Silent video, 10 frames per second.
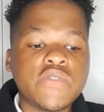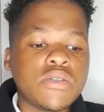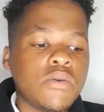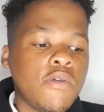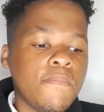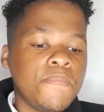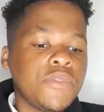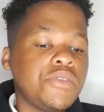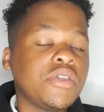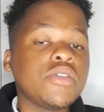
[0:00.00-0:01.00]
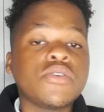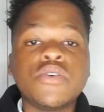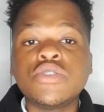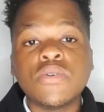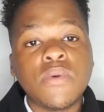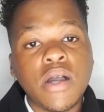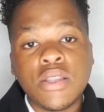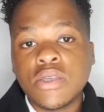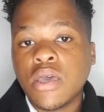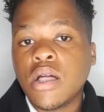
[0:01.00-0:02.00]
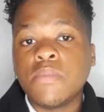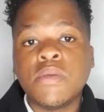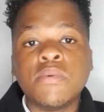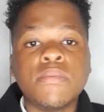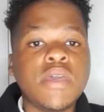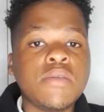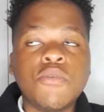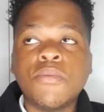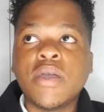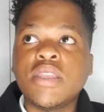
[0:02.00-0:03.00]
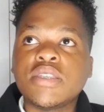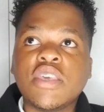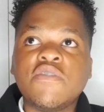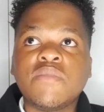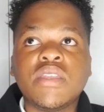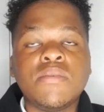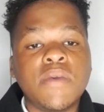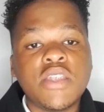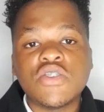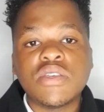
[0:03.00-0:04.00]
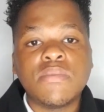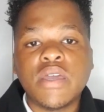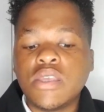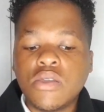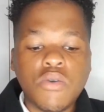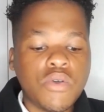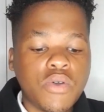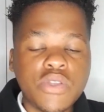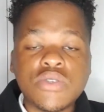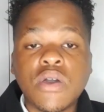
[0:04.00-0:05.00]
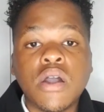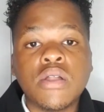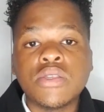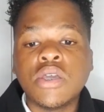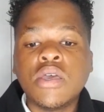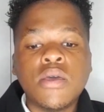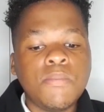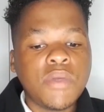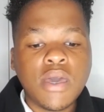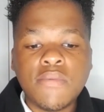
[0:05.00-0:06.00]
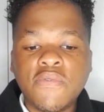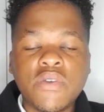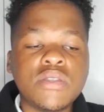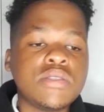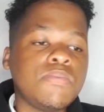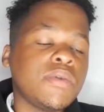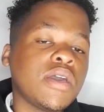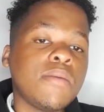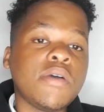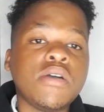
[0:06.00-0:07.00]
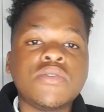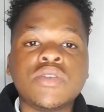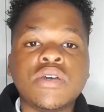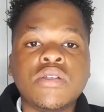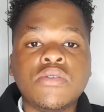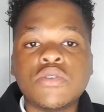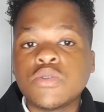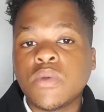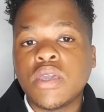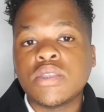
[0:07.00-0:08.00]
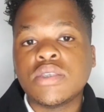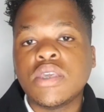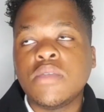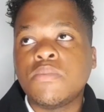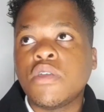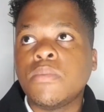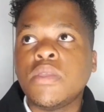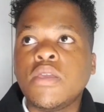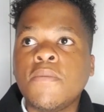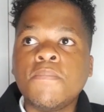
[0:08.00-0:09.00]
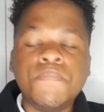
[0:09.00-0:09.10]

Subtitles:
So you can go into wealth, help people make more money, save money, manage their money, or go into health, become fit, become healthier, lose weight, eat properly.